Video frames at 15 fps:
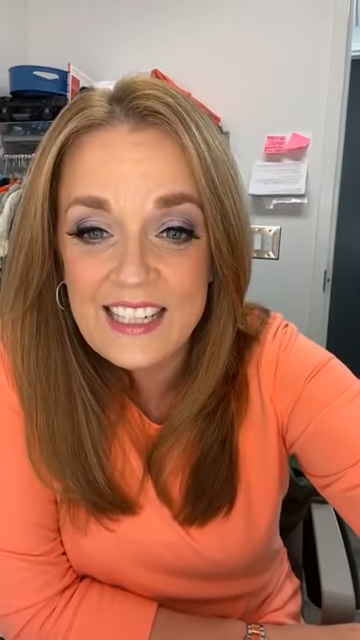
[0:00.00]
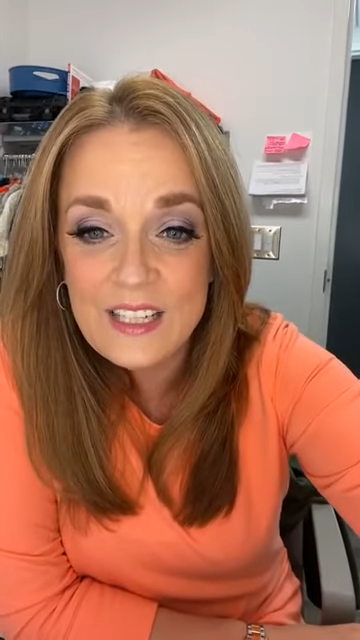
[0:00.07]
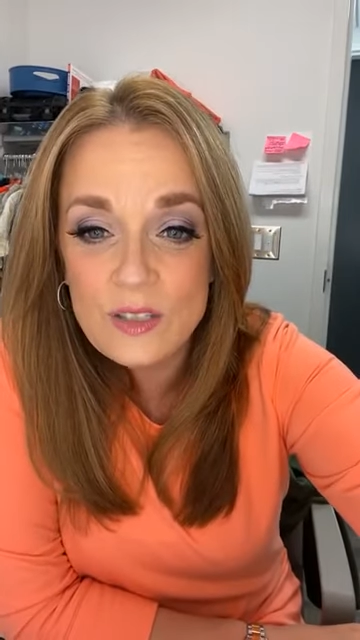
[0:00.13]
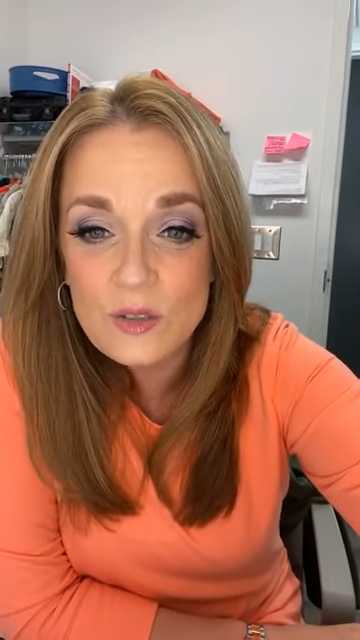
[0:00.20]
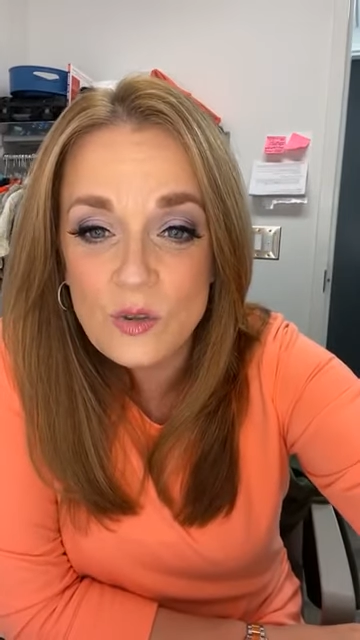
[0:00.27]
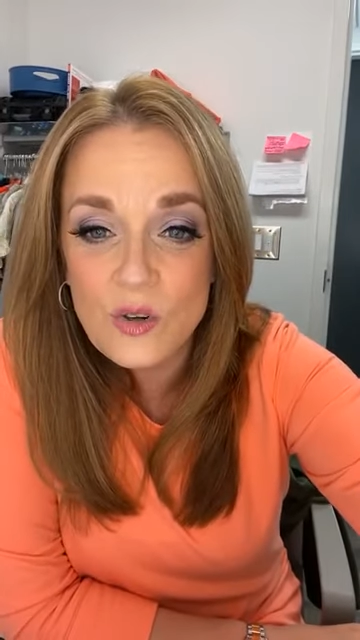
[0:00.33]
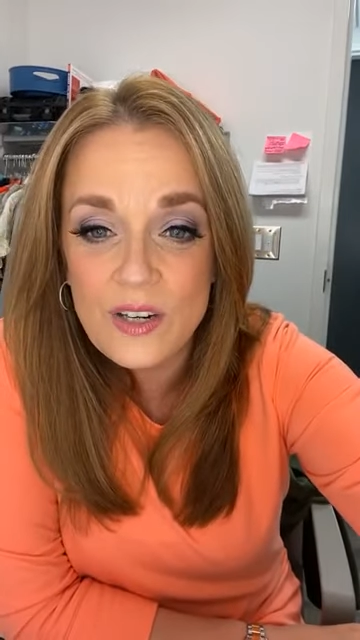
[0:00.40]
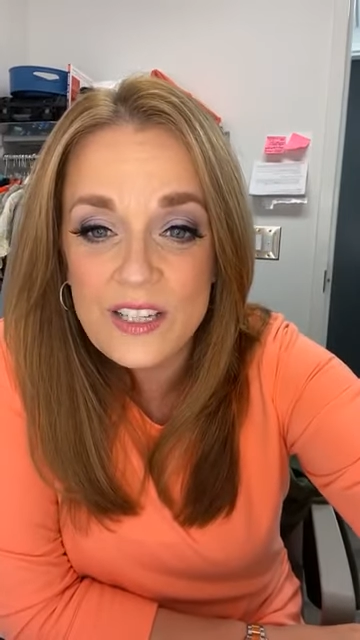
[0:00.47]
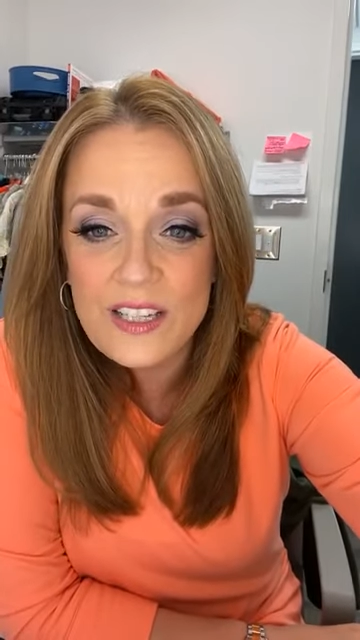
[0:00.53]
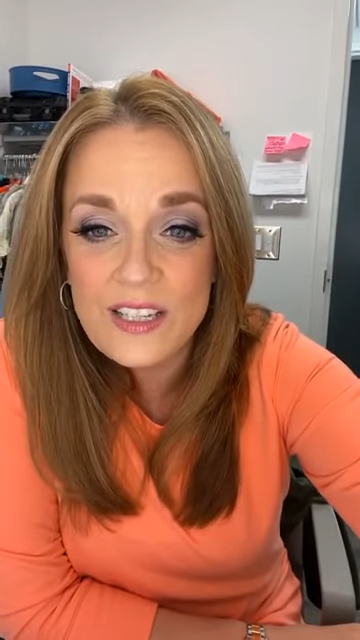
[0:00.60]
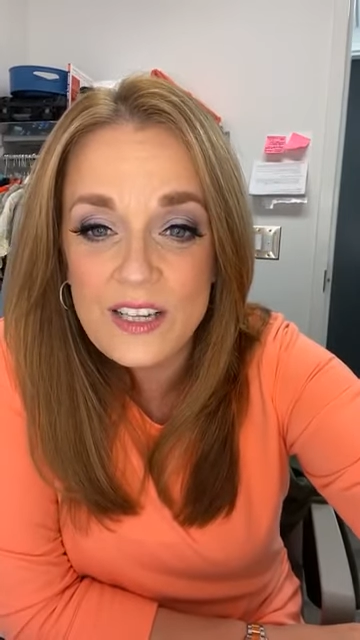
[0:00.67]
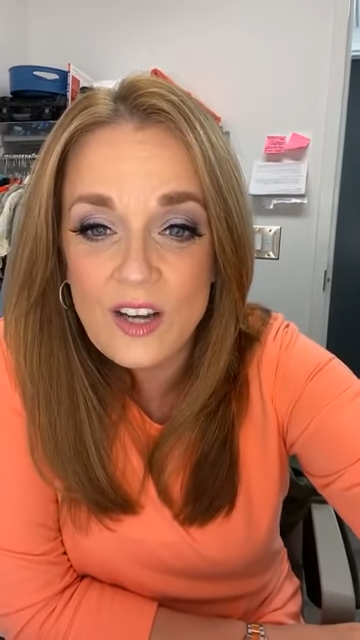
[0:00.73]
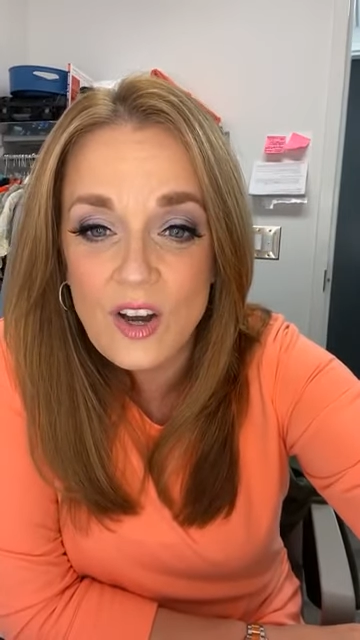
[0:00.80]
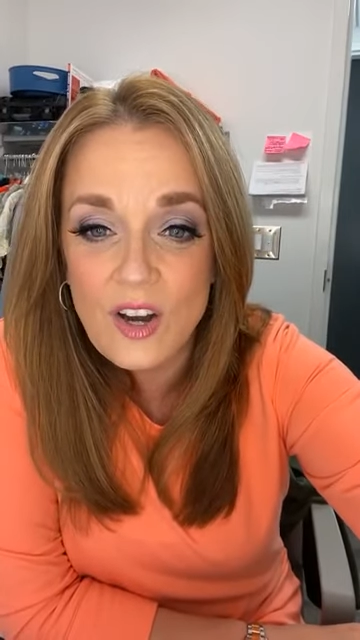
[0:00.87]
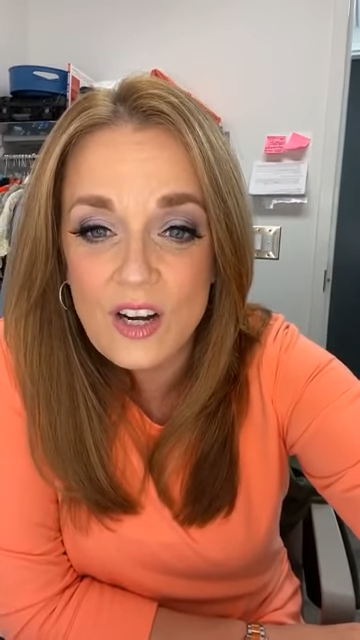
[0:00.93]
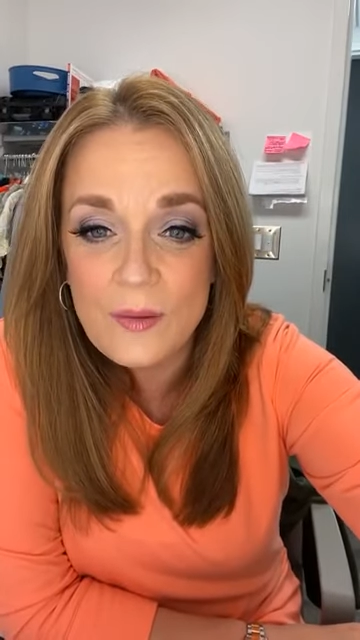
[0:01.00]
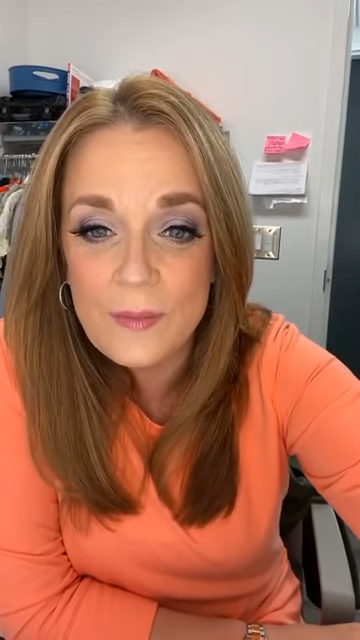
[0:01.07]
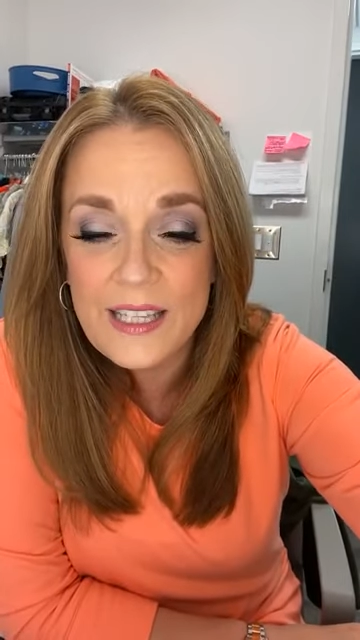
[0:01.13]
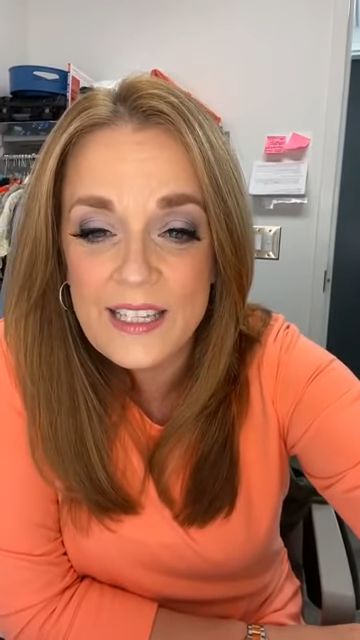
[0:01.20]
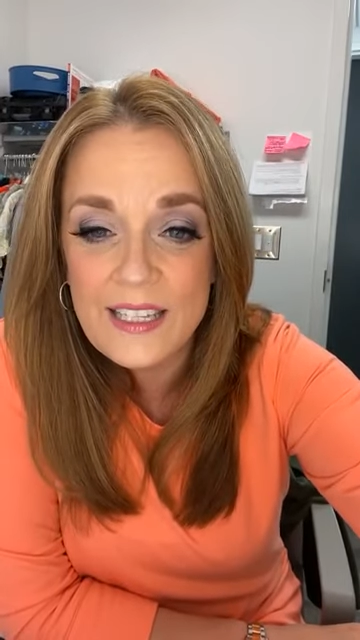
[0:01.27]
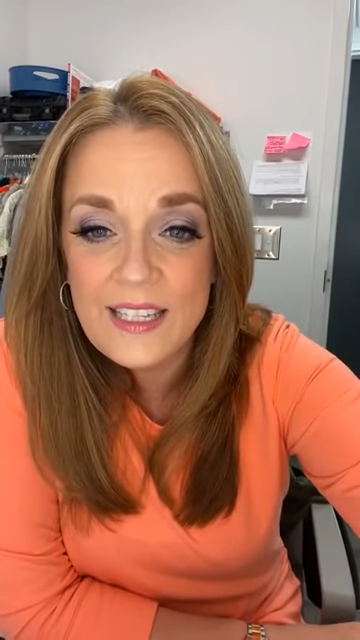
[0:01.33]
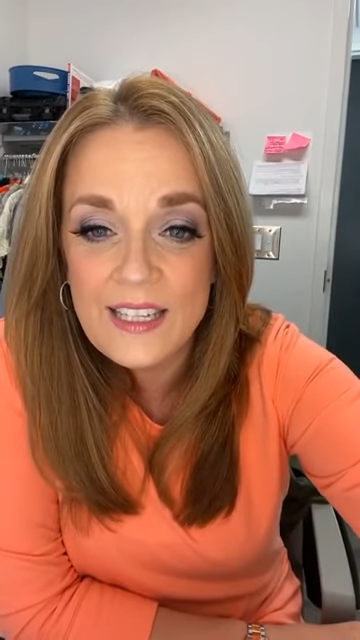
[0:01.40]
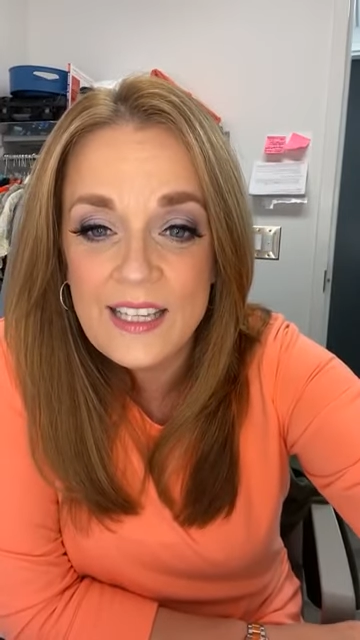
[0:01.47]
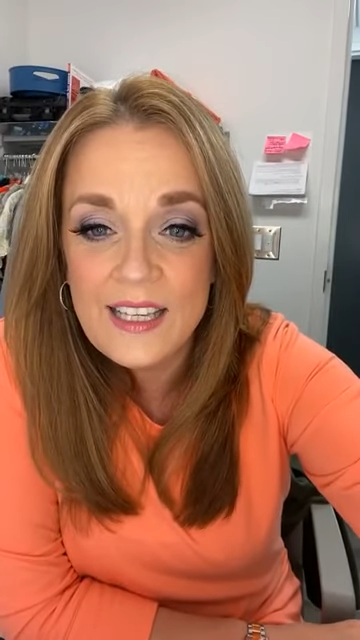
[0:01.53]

Gloria, Carmen,